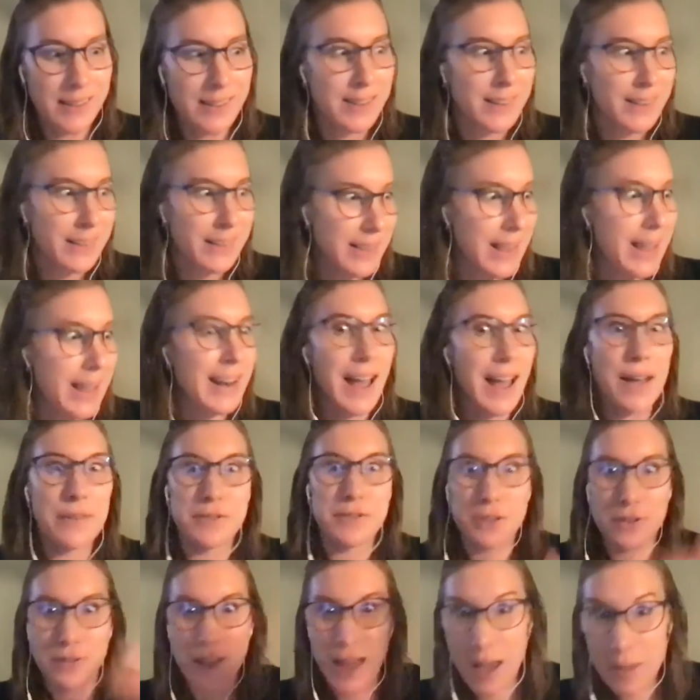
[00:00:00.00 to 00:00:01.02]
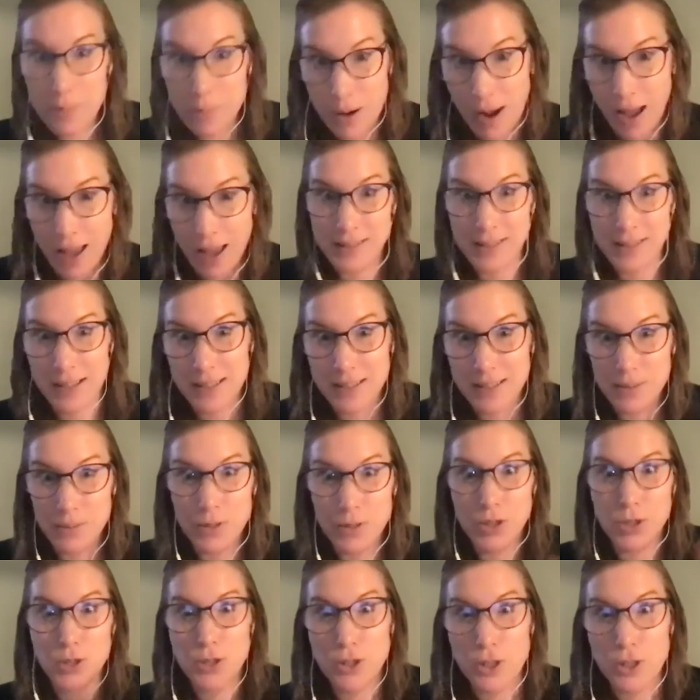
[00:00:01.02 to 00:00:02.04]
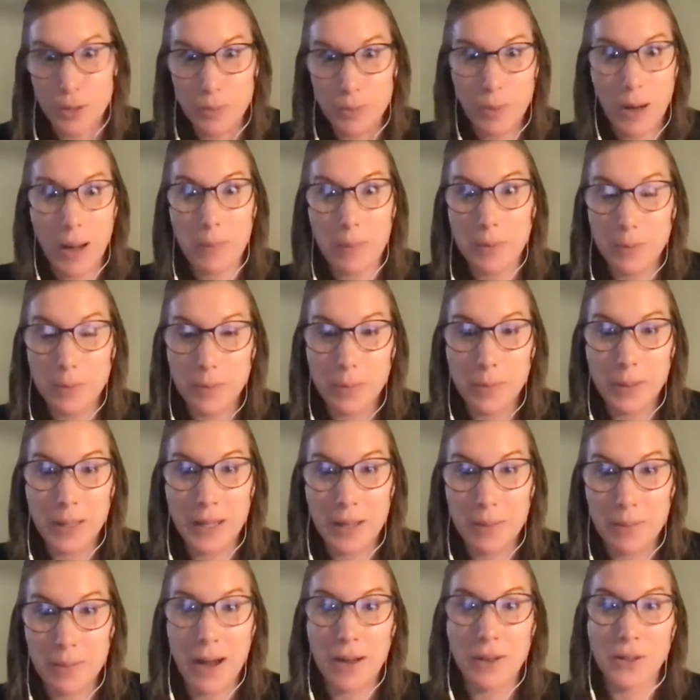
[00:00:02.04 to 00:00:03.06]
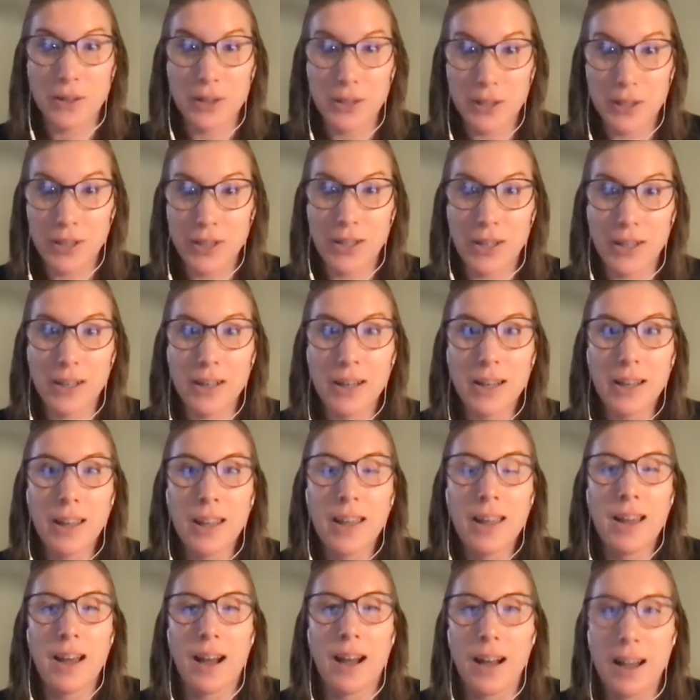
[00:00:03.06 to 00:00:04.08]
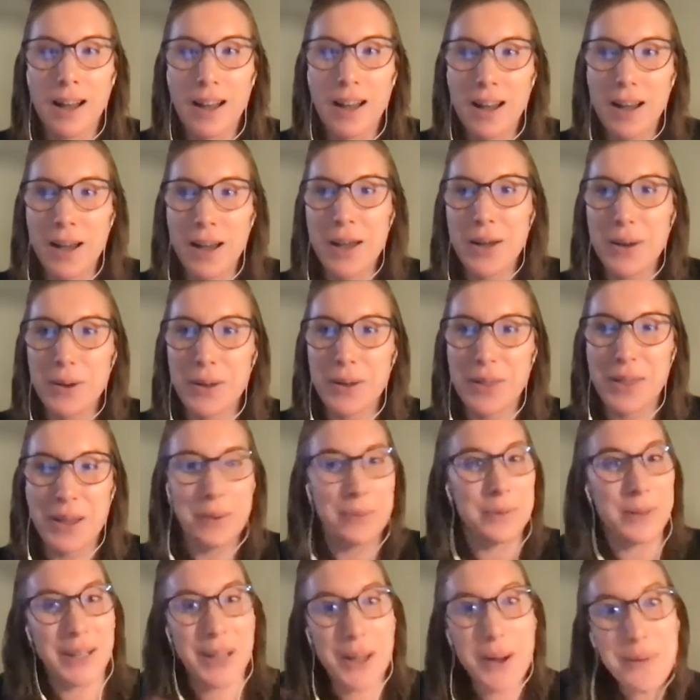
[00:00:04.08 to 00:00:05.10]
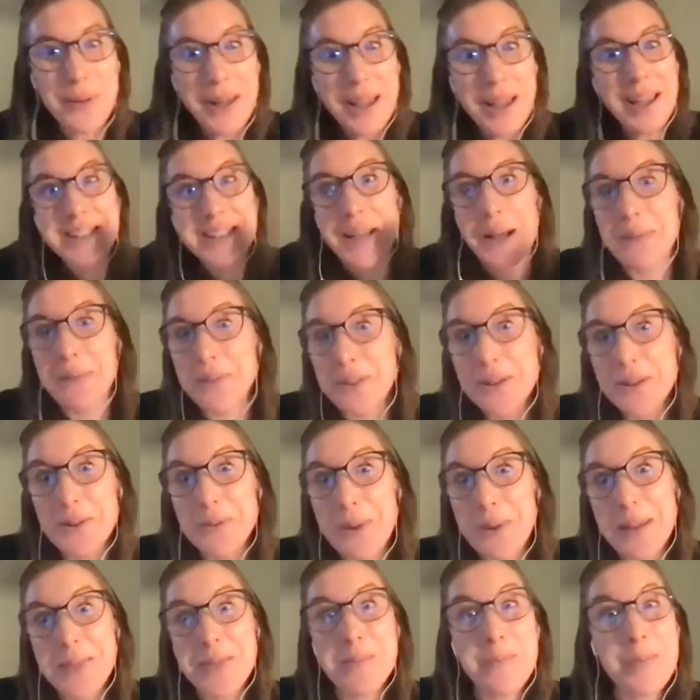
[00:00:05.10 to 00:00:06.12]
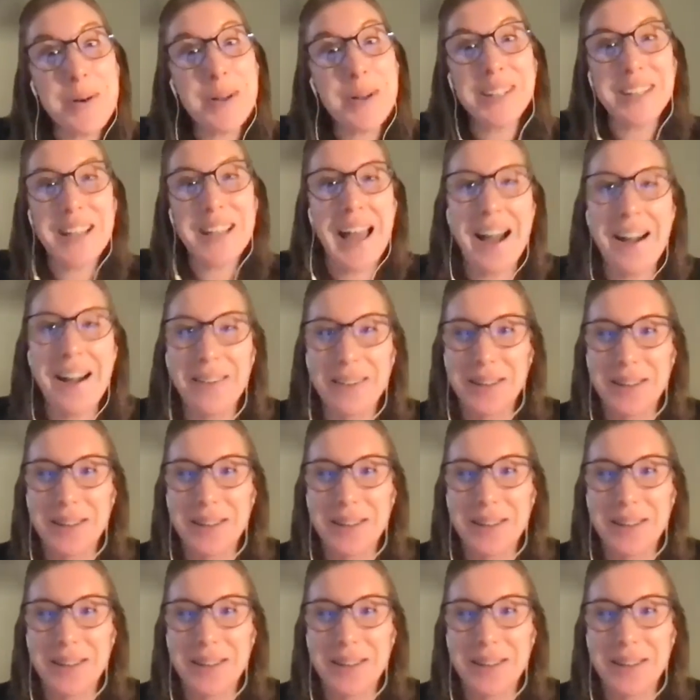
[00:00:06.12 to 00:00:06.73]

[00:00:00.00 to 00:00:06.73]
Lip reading: then after that process, which took probably about a year, they were like, okay, time for you to write the book now.